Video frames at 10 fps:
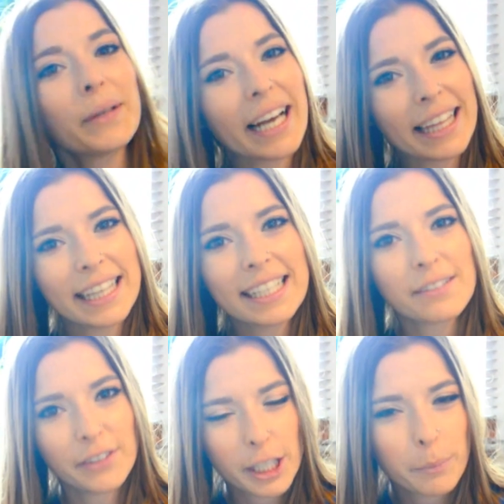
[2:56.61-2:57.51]
What I think
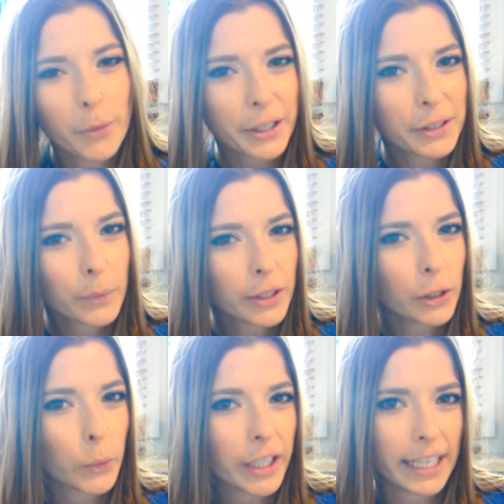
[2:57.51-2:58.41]
is very important when
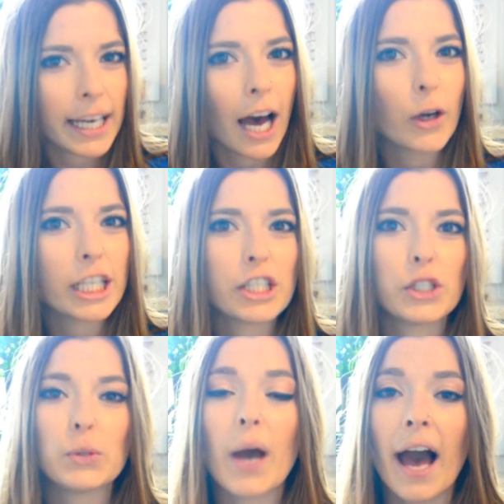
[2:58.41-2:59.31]
you're working out is
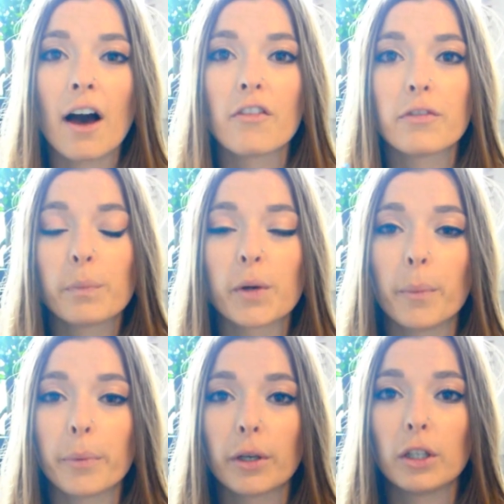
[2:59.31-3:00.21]
to have
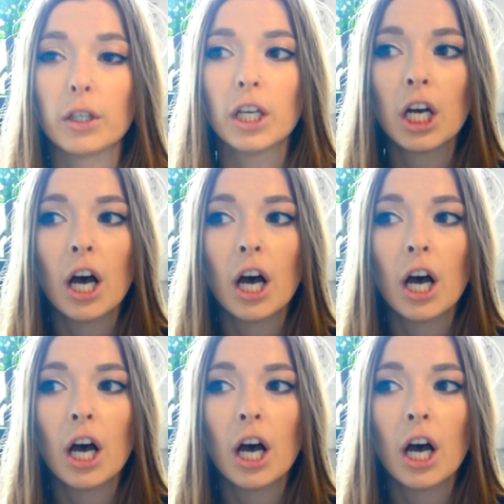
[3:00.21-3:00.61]
proper